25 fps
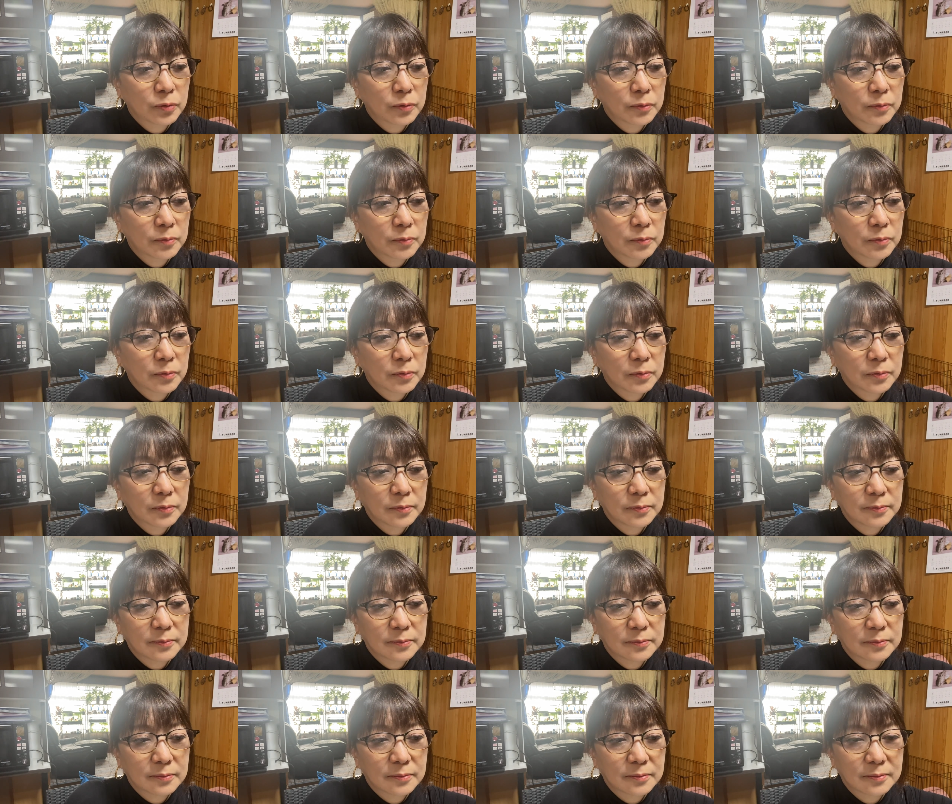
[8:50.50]

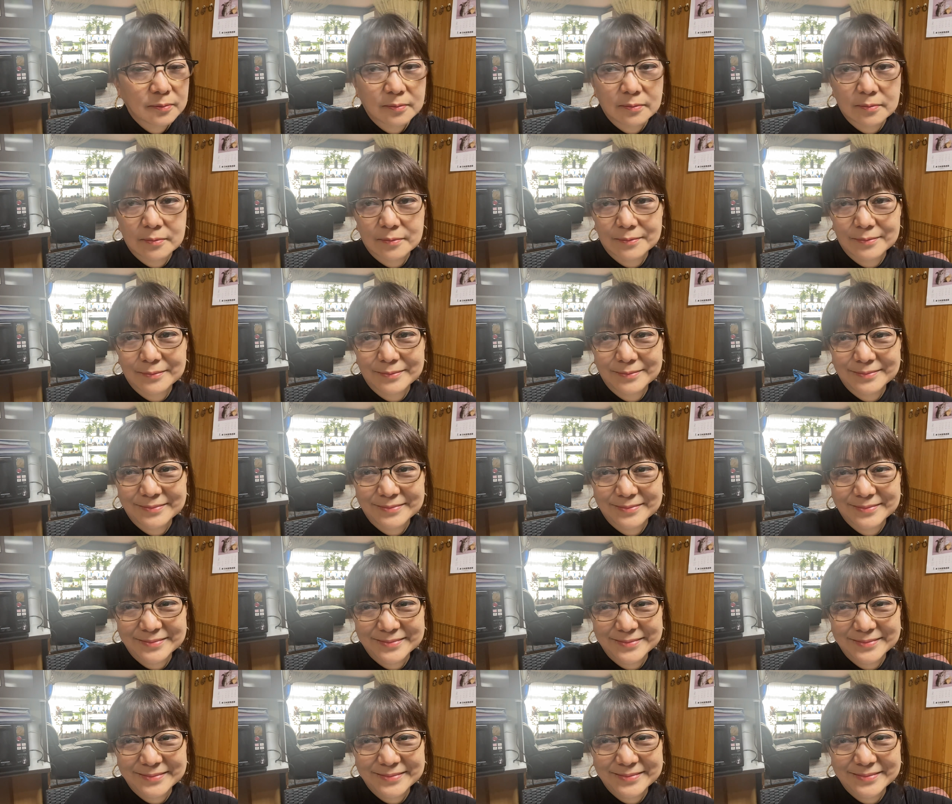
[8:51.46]

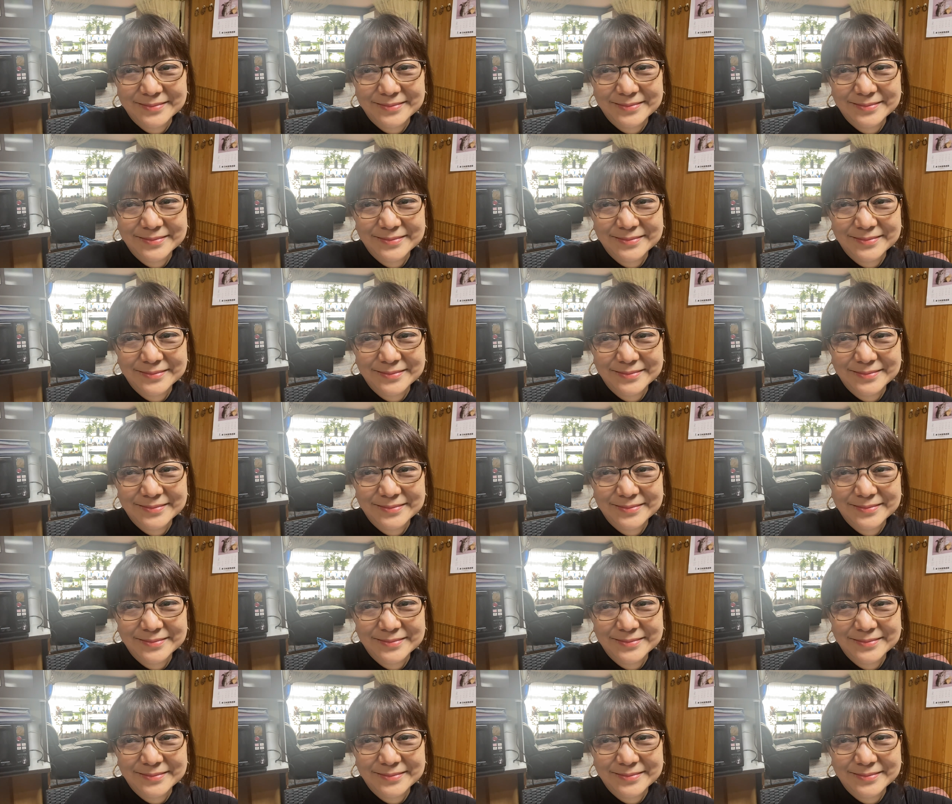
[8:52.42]
(silence)